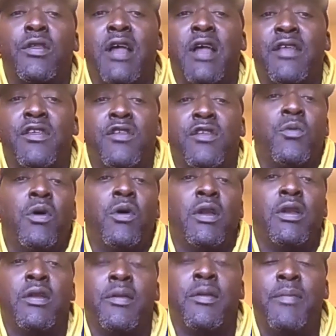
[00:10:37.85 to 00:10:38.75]
I just
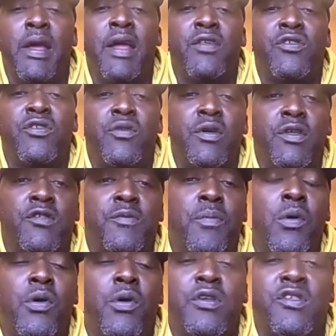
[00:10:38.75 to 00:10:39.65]
wanted to major in
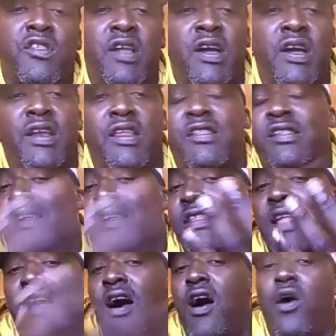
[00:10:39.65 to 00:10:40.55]
sports studies because
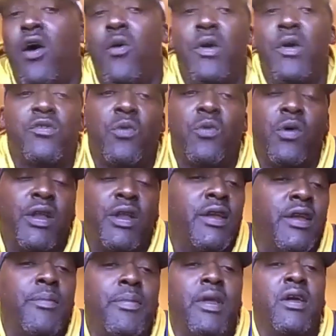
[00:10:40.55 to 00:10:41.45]
I always wanted
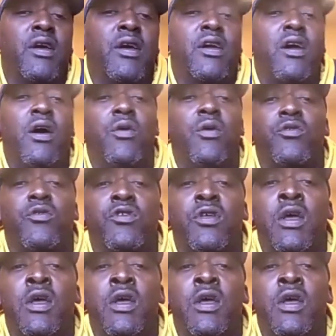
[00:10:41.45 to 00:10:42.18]
to be a coach.